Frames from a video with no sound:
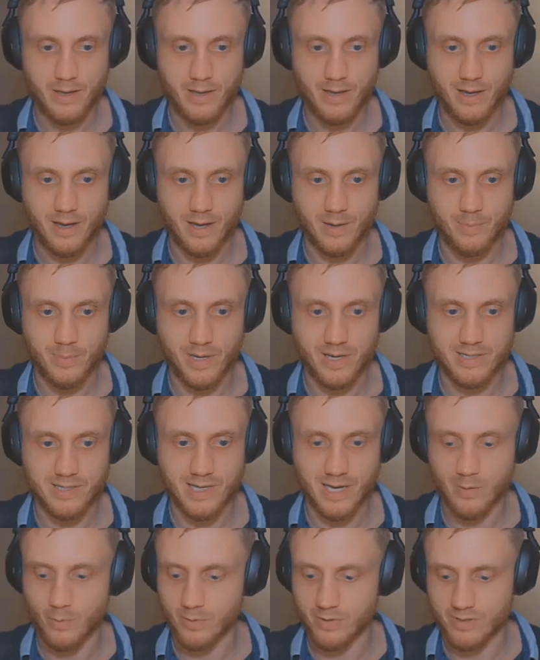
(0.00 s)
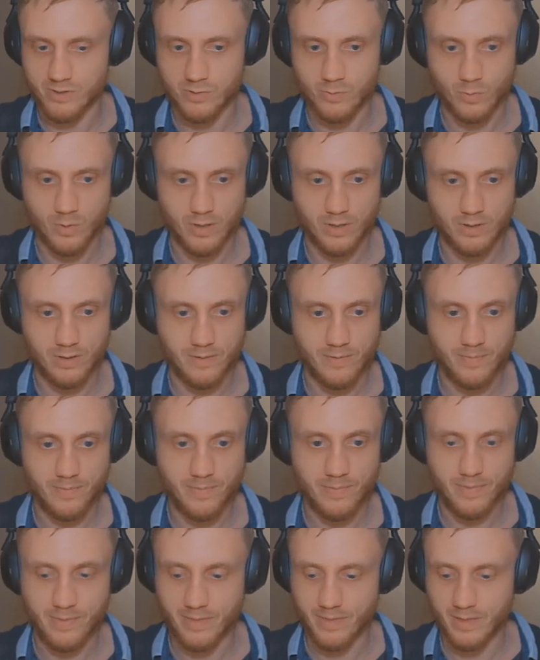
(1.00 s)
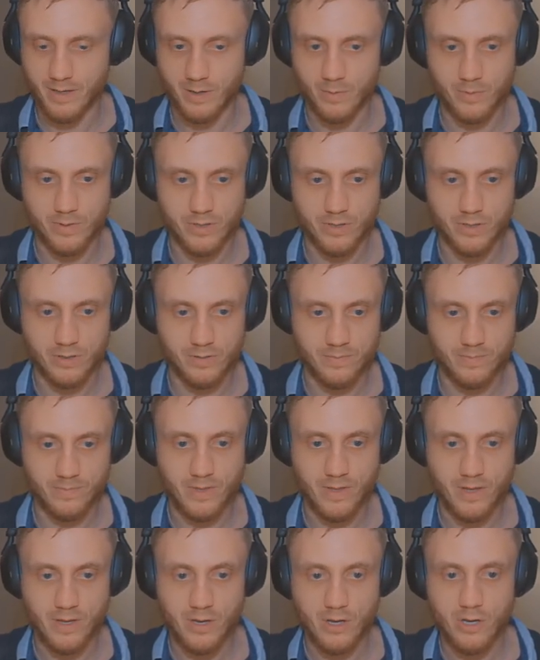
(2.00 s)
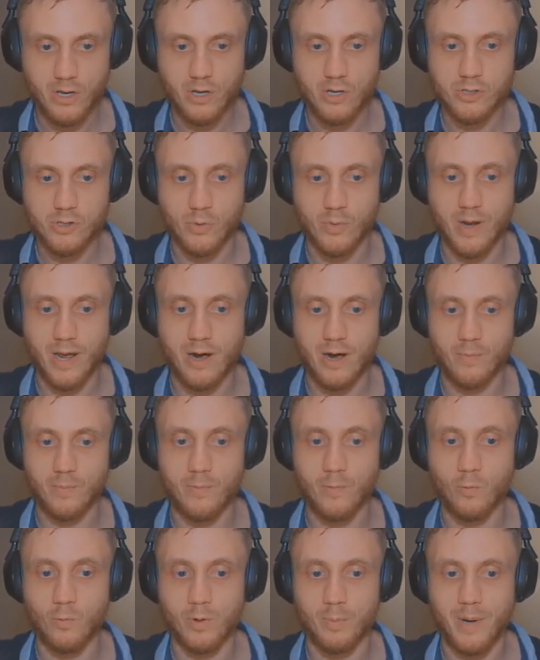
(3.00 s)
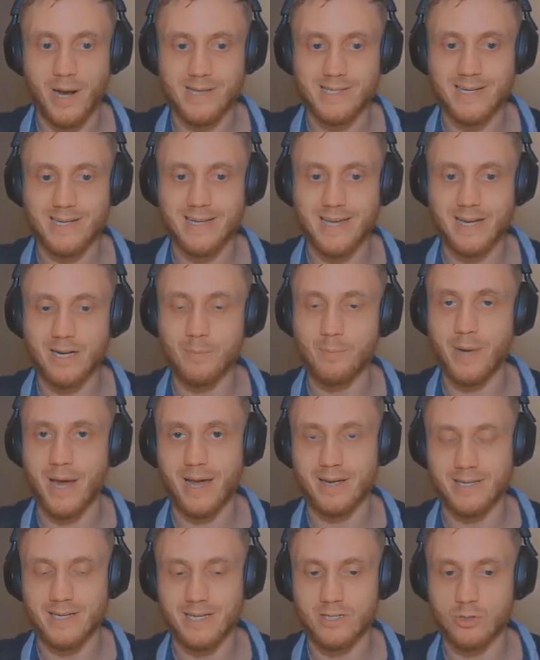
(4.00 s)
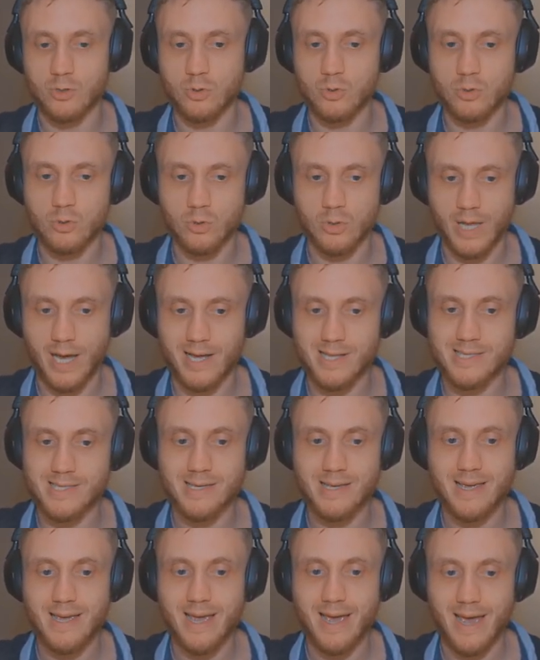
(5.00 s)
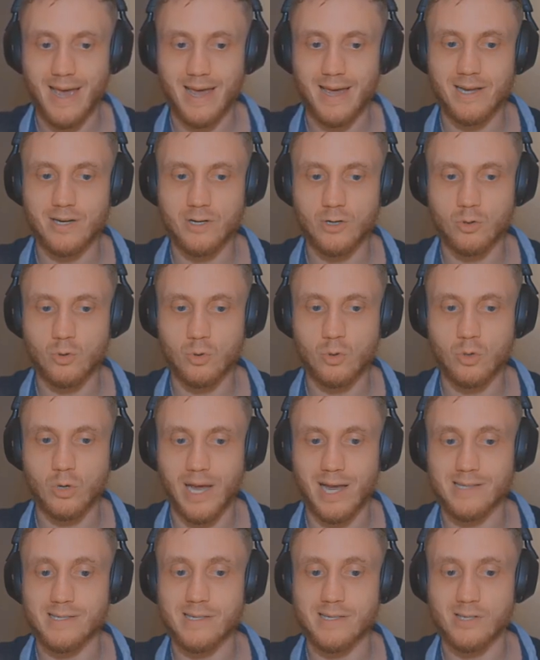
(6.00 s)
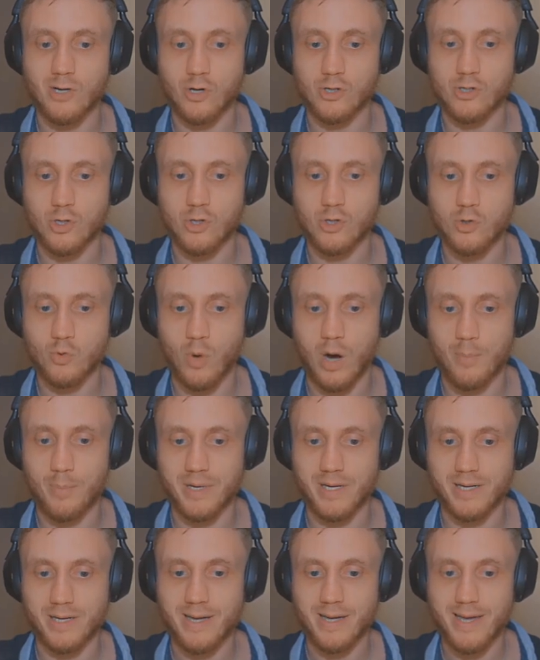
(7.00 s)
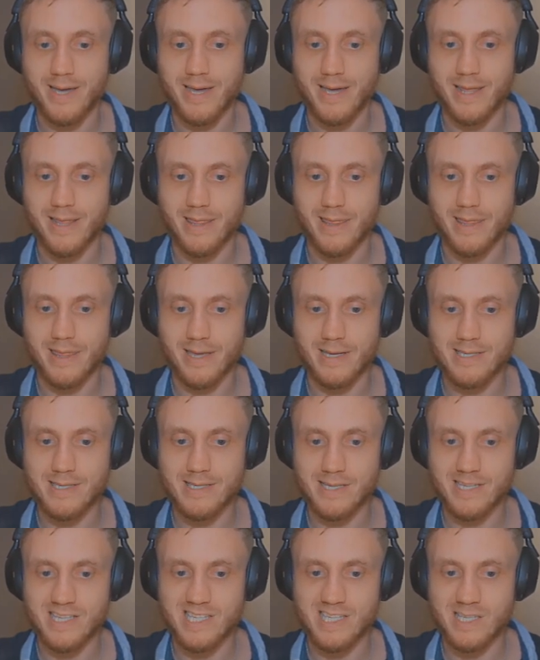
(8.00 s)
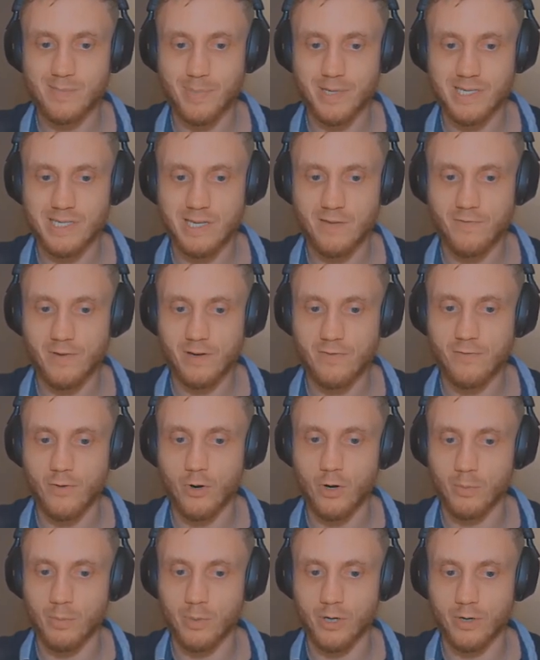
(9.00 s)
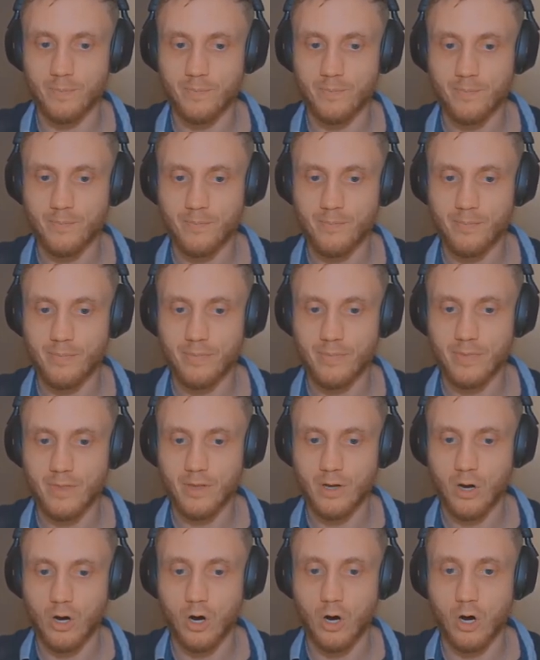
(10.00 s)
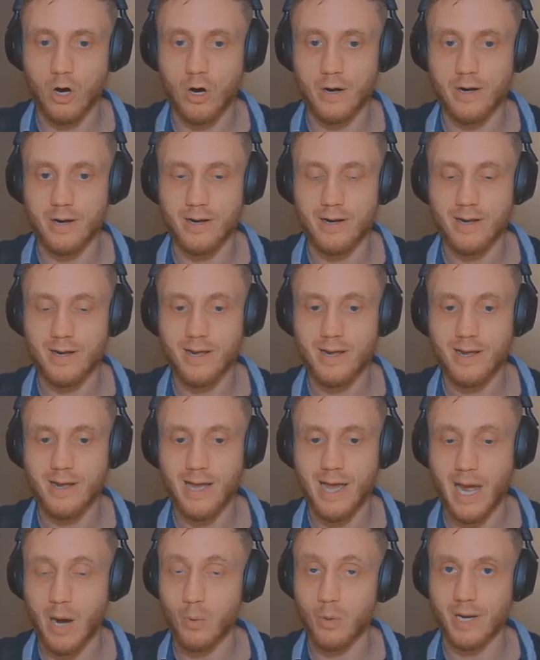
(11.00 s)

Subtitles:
and paste that one as well. There we go. So now we're passing data back into Google Ads, and Google Ads is also swapping this specific phone number on our